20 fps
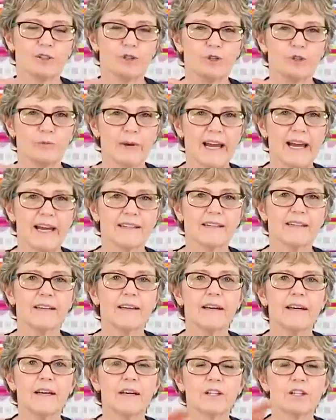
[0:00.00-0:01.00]
shred.
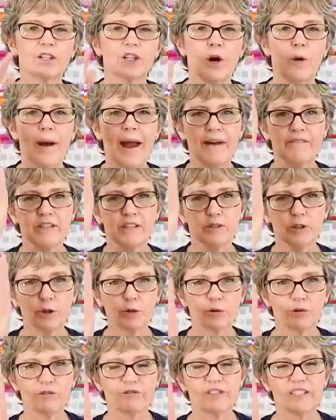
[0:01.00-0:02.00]
So having the
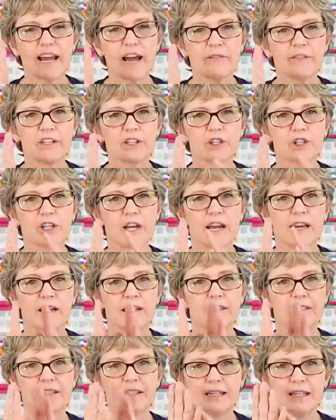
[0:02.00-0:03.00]
groove down the
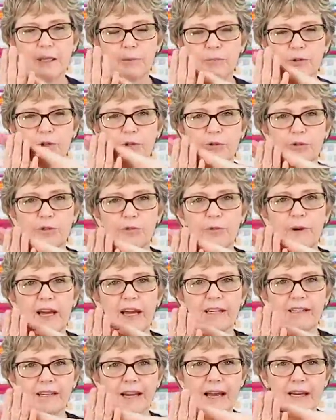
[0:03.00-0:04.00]
shank to keep your
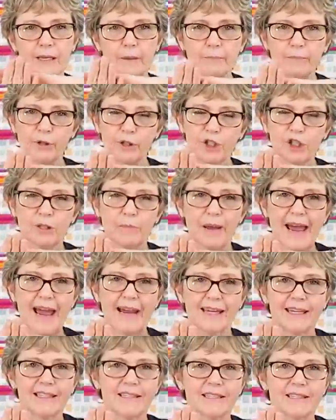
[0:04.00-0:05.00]
thread kind of pushed
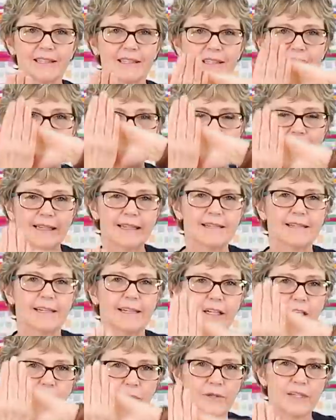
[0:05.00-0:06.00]
back into the needle as
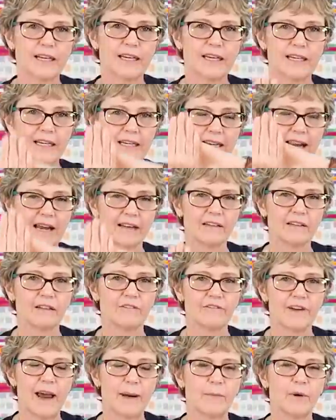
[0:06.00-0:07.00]
it goes in and out of the
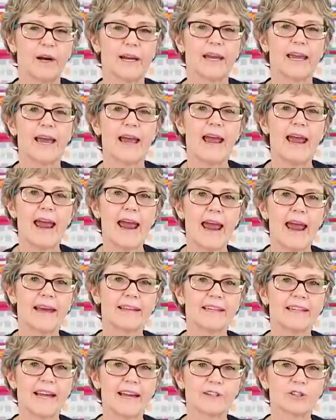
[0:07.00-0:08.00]
fabric,
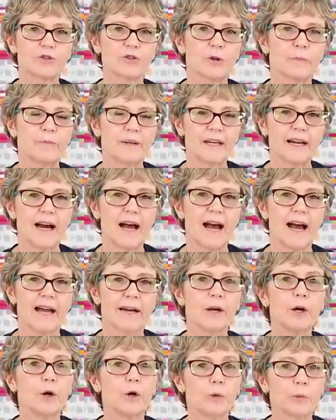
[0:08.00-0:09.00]
and the extra big
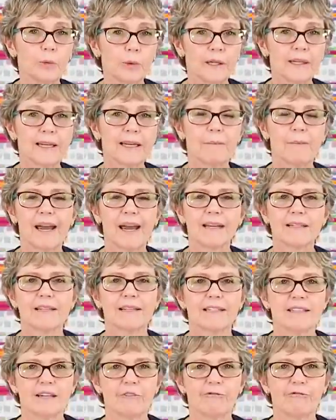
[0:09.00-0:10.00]
eye really makes
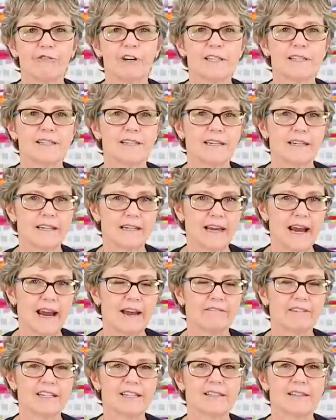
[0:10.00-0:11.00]
a difference in
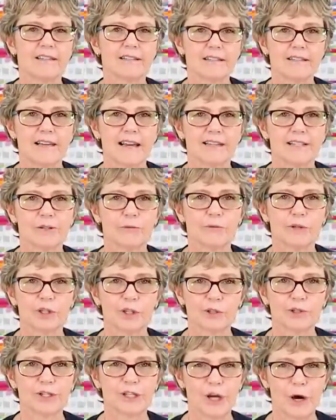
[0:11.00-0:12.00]
having success with
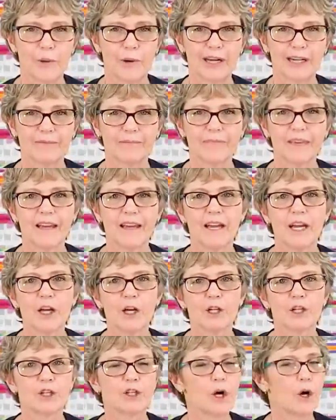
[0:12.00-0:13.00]
your sewing.
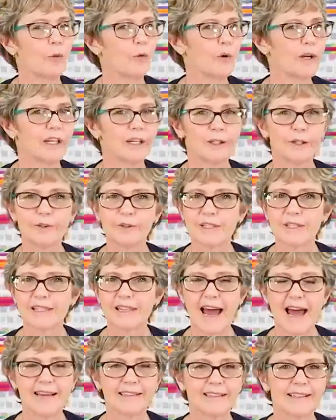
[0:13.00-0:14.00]
So we use
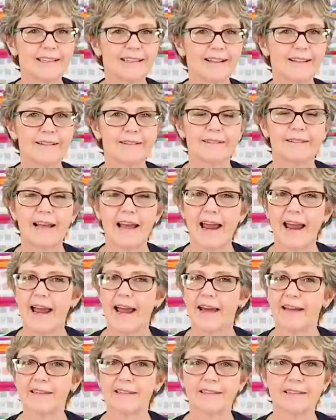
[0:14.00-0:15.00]
that needle,
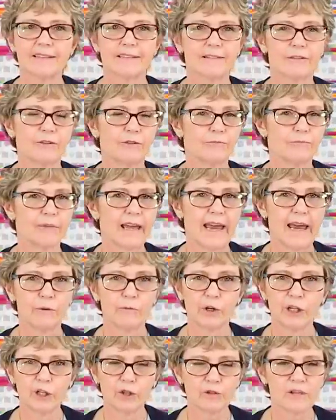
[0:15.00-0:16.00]
and
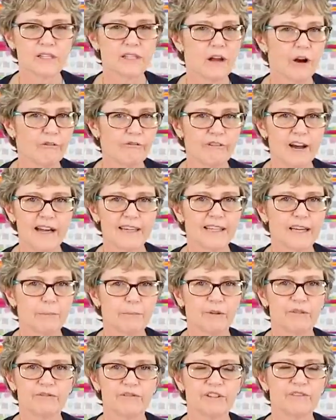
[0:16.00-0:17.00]
and we use Sew Fine
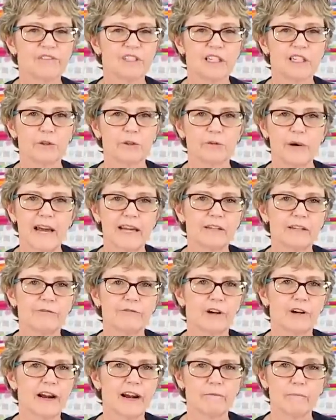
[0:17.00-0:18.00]
number fifty thread
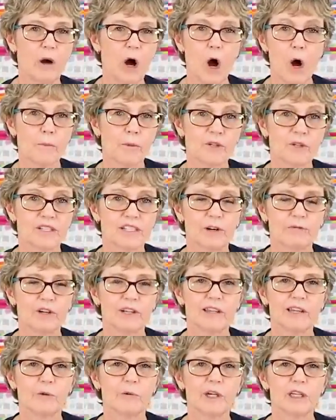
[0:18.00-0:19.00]
for almost
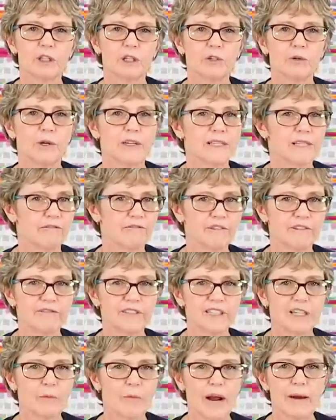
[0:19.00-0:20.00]
everything we do. It's a
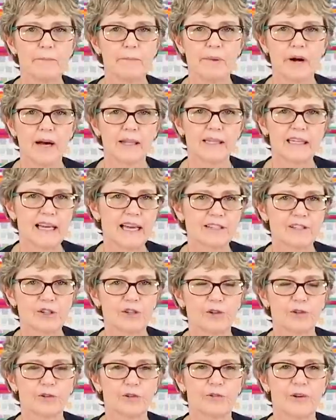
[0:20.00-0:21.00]
fifty weight
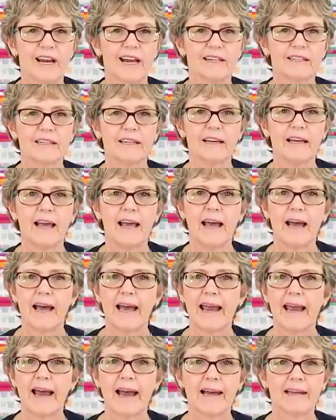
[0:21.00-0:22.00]
polyester thread,
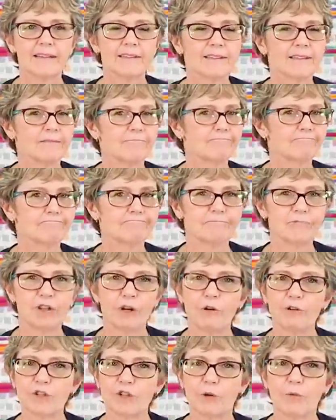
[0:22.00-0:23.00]
and
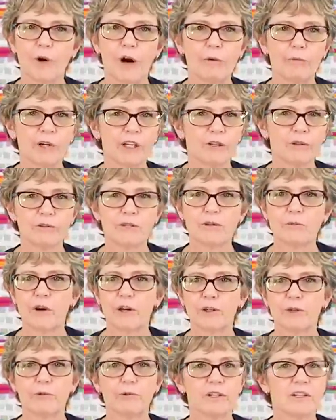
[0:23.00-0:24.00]
those are what we use
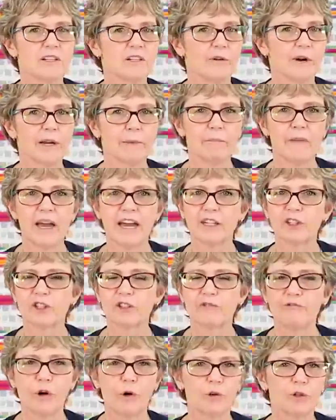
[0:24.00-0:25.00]
whether we're sewing
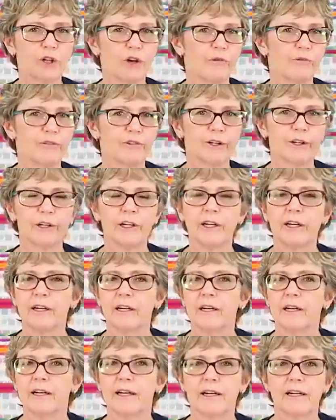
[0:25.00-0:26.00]
mesh, fold over,
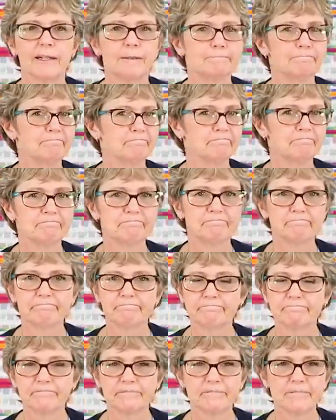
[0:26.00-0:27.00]
um,
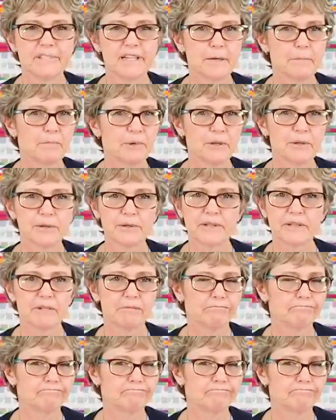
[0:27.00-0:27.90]
zippers,